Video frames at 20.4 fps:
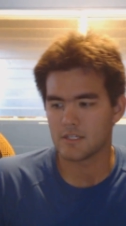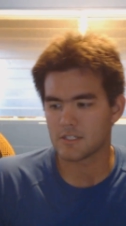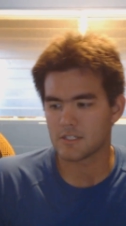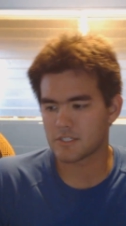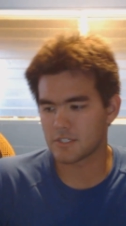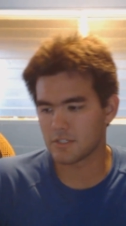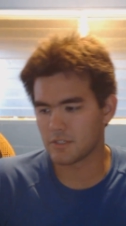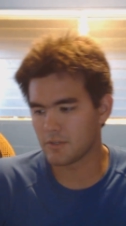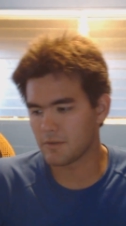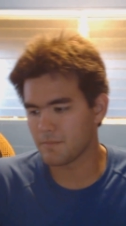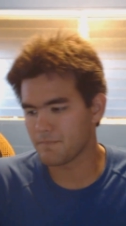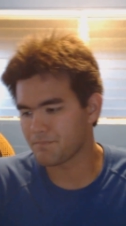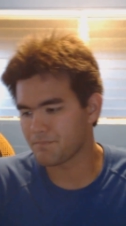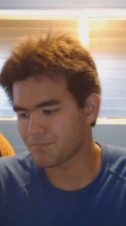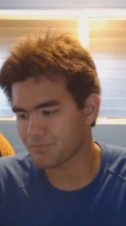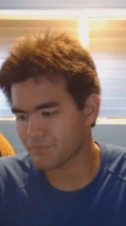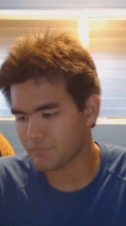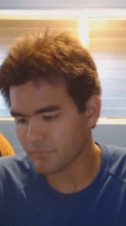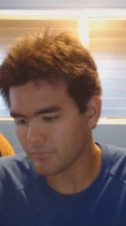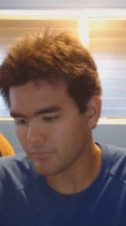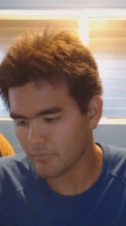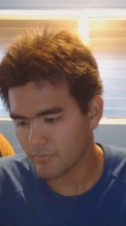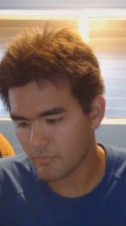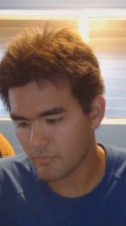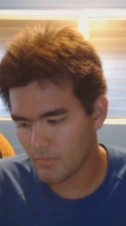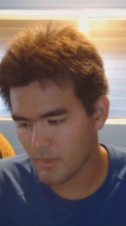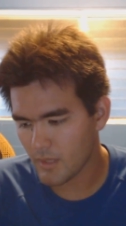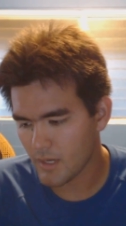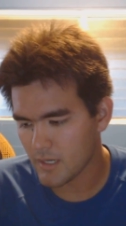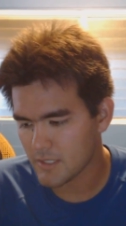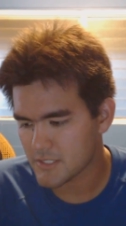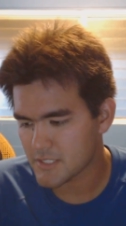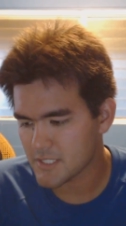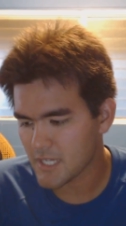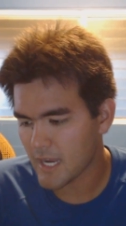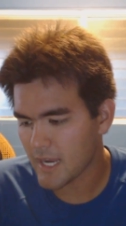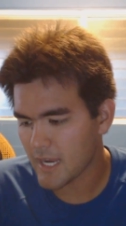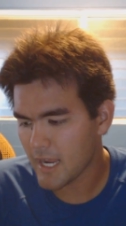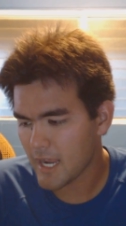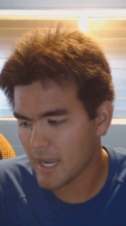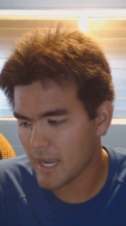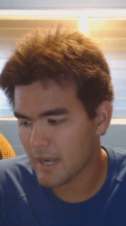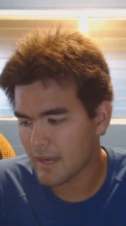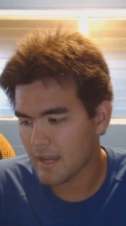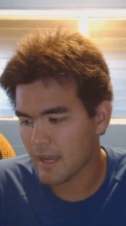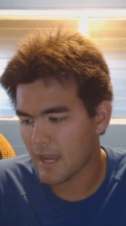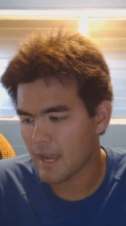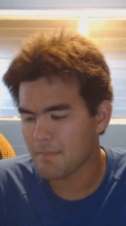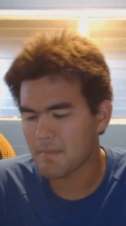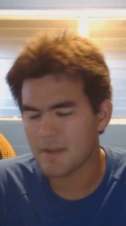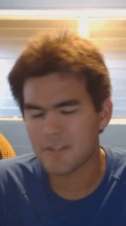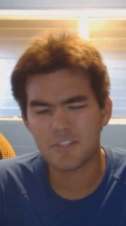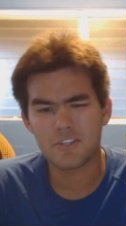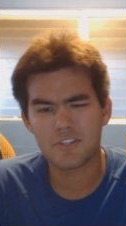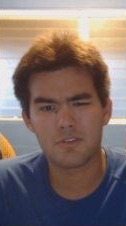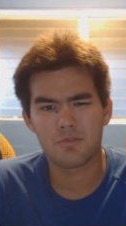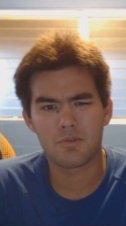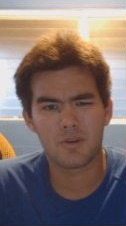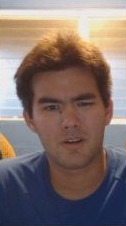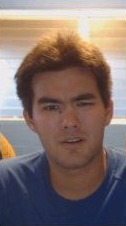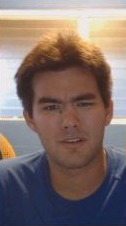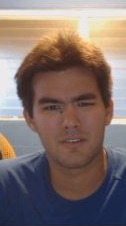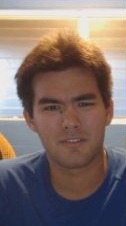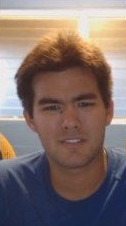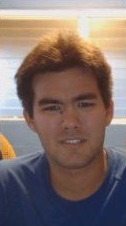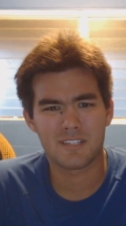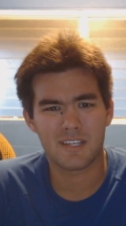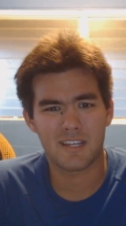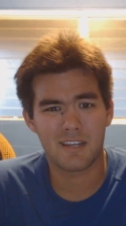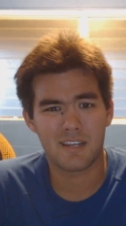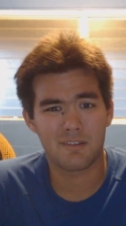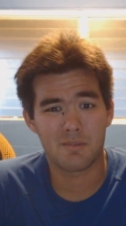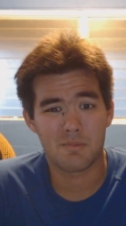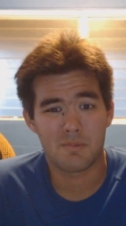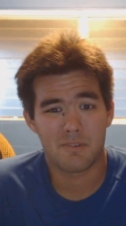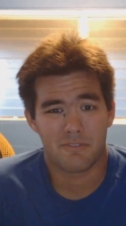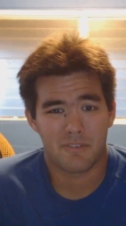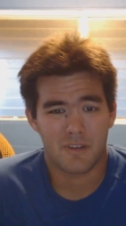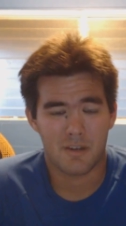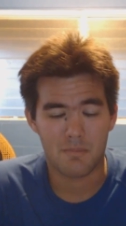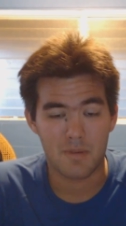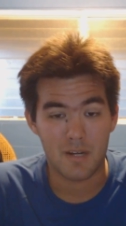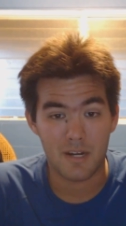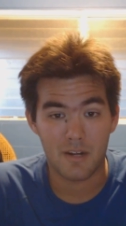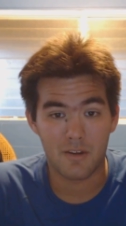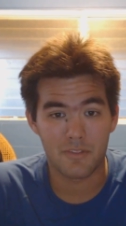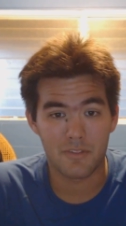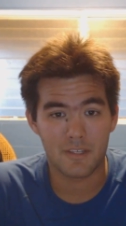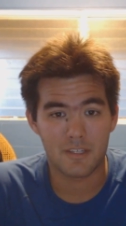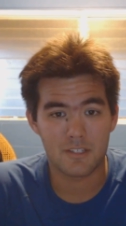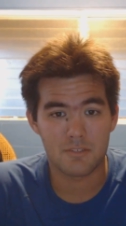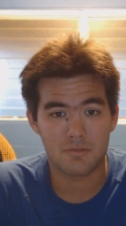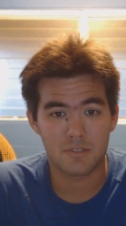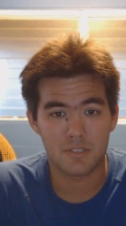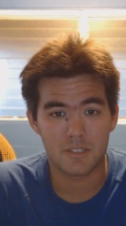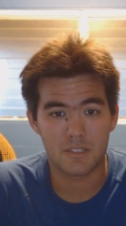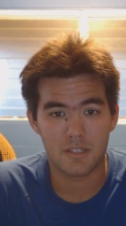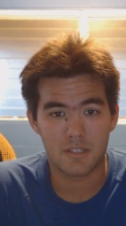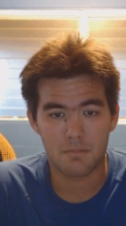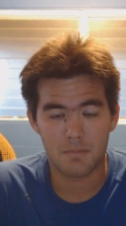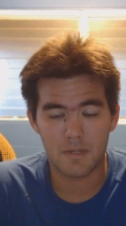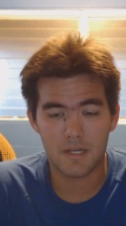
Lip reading: So cyan, I'm not sure where cyan would be found, but I don't think it's really in there.